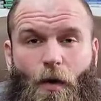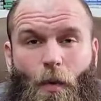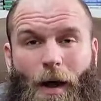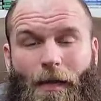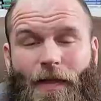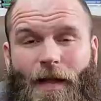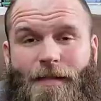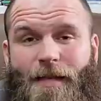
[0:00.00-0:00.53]

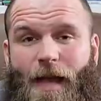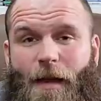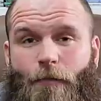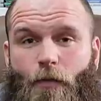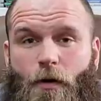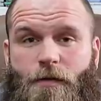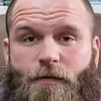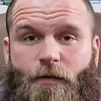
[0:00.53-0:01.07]
Well, at that time,
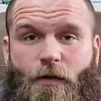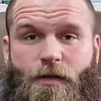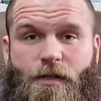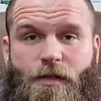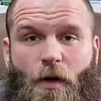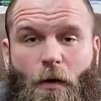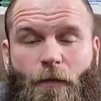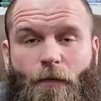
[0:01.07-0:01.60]
Roseville
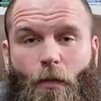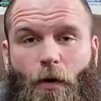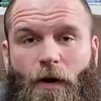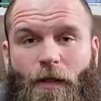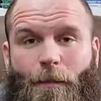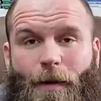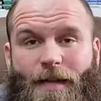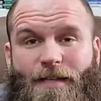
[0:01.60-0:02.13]
is known for one
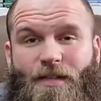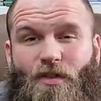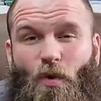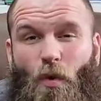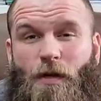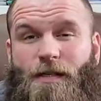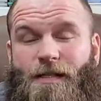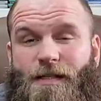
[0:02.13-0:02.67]
of the best
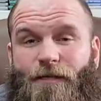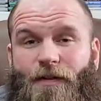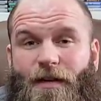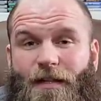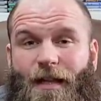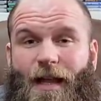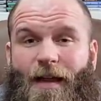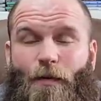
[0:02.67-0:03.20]
sources of
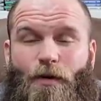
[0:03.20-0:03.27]
clay,